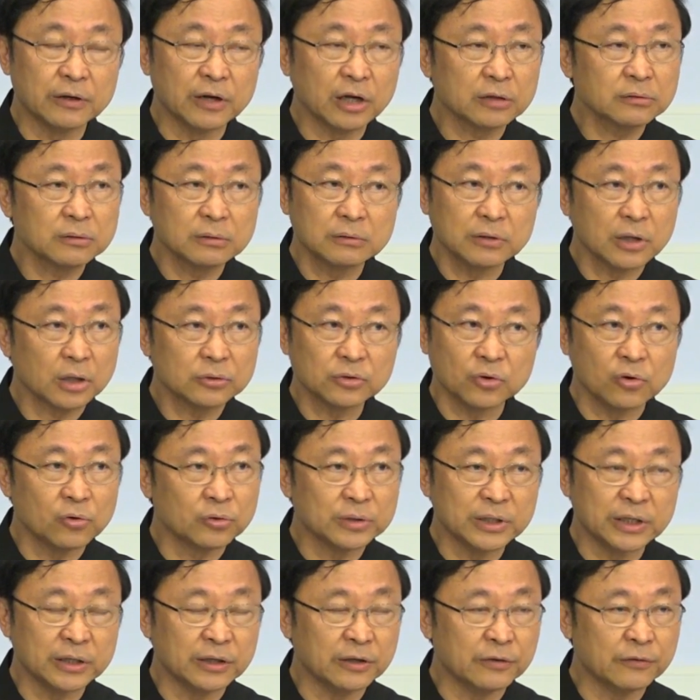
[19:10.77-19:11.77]
not
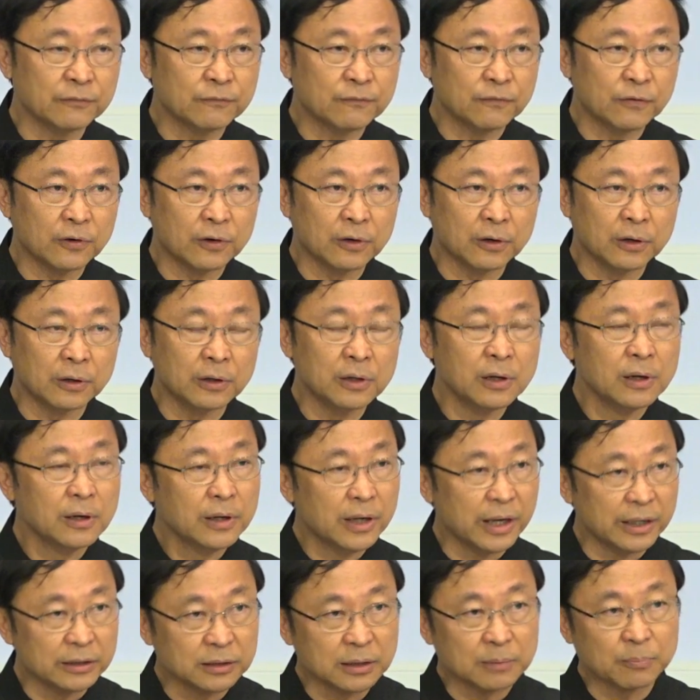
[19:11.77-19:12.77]
only for
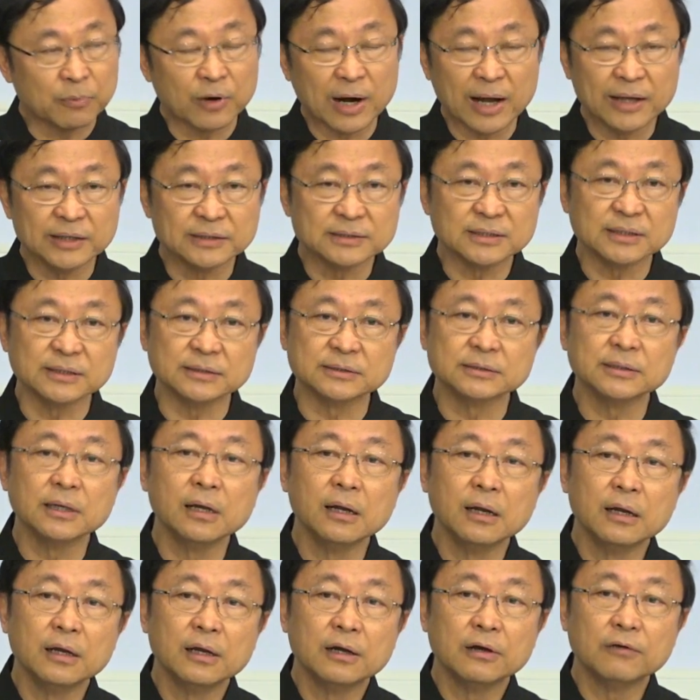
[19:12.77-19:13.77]

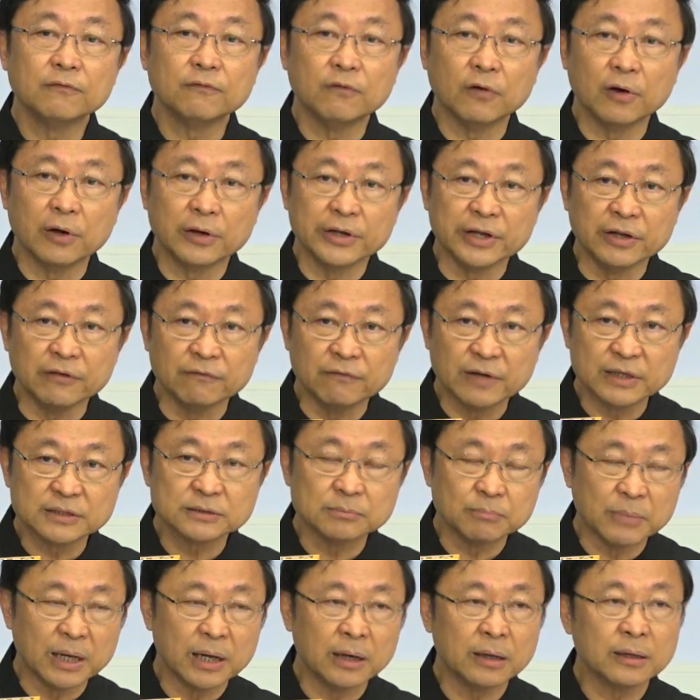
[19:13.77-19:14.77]
enterprises, for
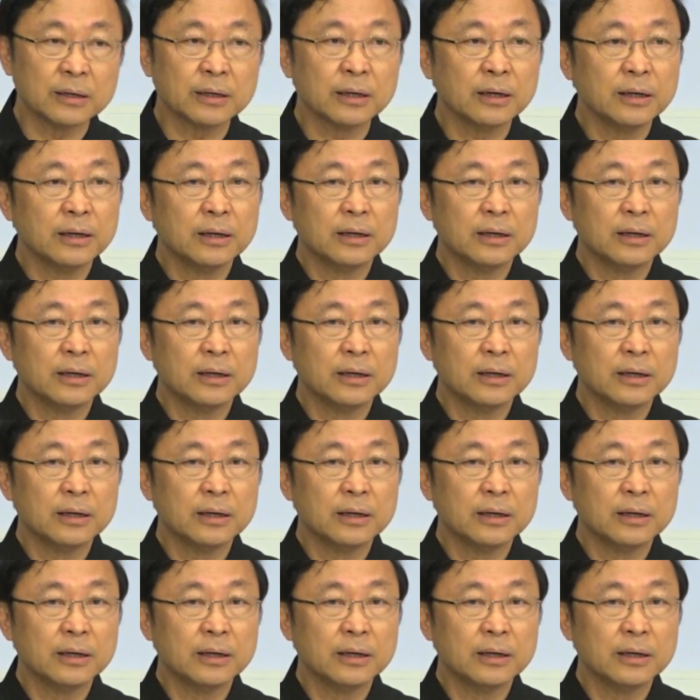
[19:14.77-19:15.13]
investment